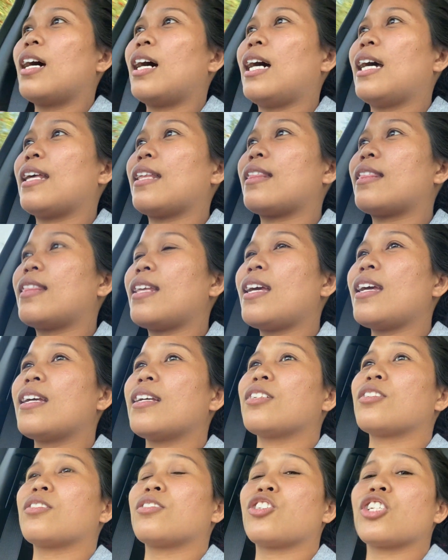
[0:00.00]
I
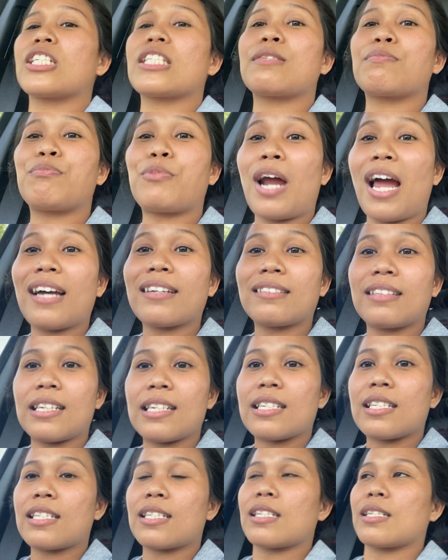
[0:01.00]
think just
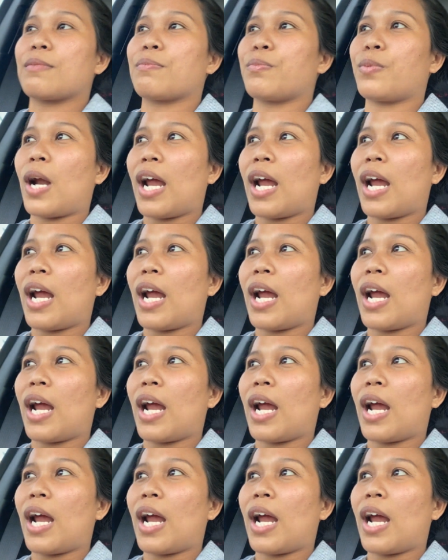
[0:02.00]
practice